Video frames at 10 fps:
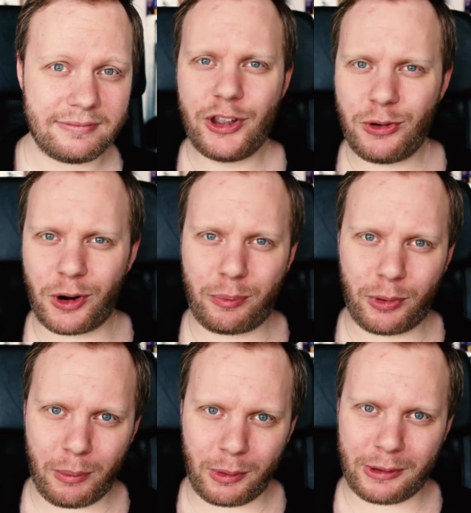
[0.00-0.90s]
You are
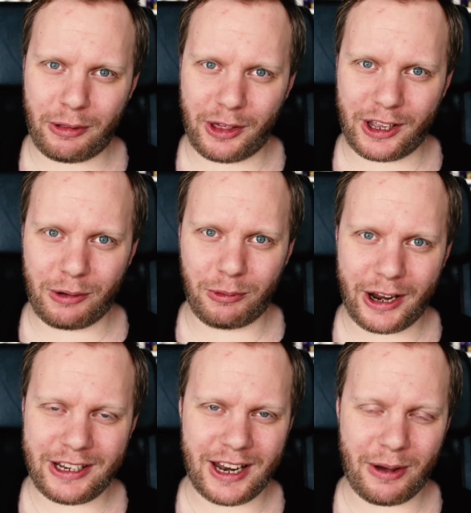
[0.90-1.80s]
probably thinking
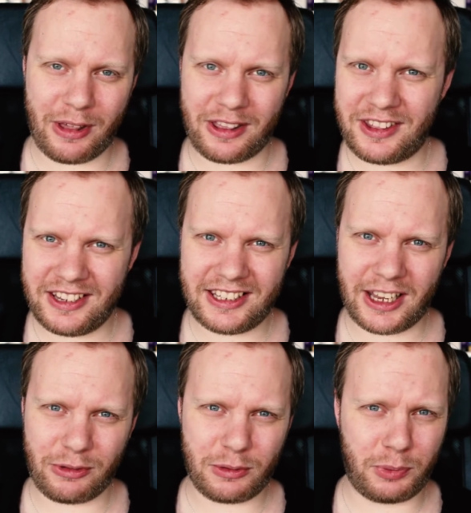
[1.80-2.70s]
right now that this
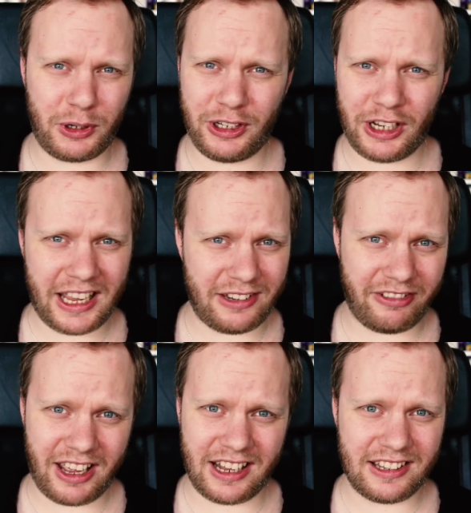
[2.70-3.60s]
sounds pretty
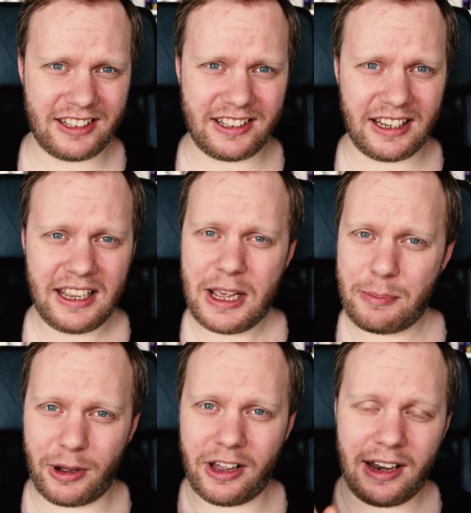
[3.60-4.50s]
advanced,
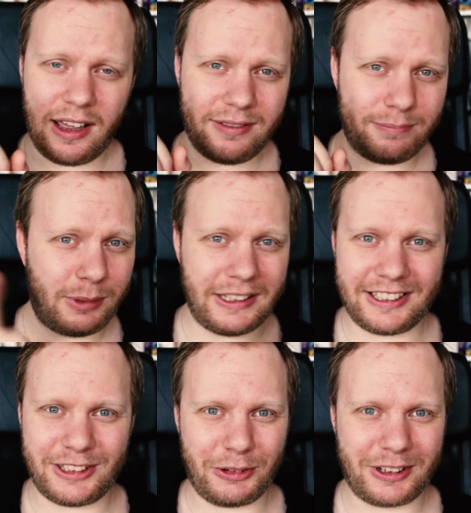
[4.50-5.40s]
but
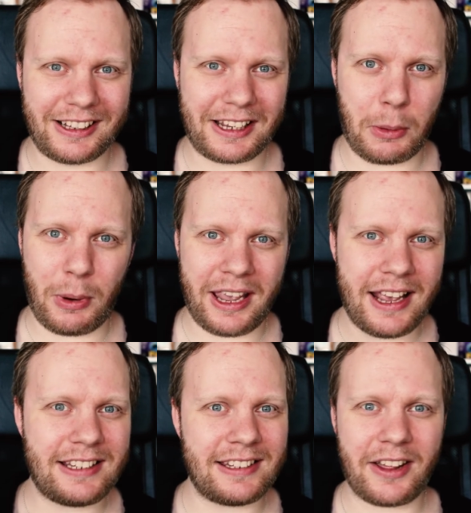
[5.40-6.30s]
please don't click away.
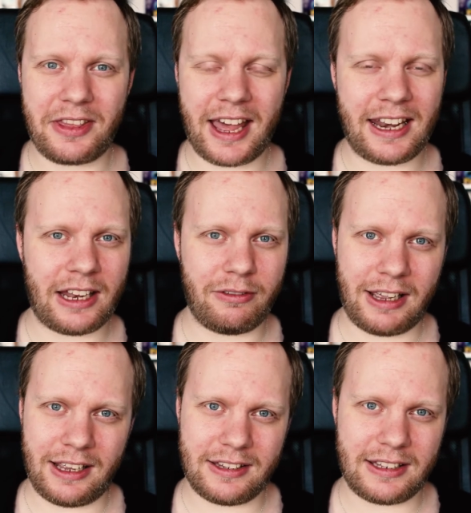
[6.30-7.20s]
It's not that
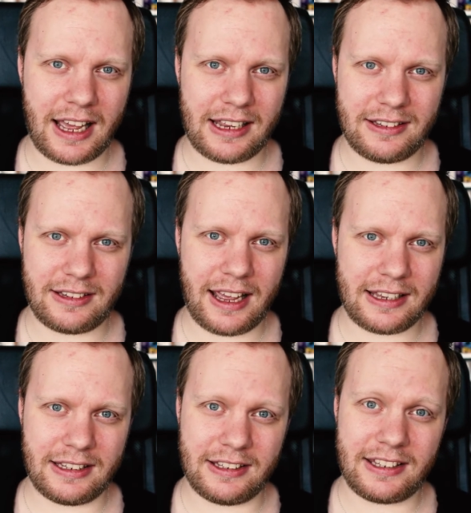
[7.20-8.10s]
advanced as,
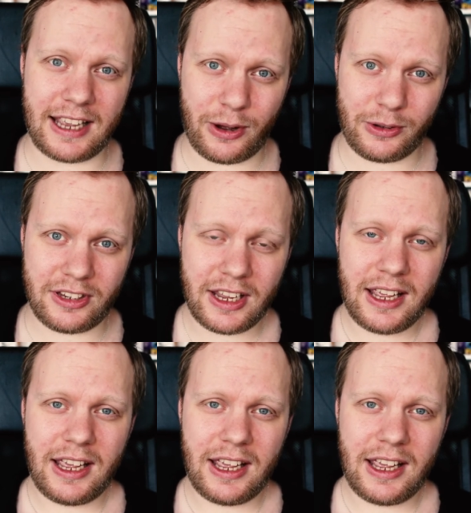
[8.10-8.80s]
as it sounds.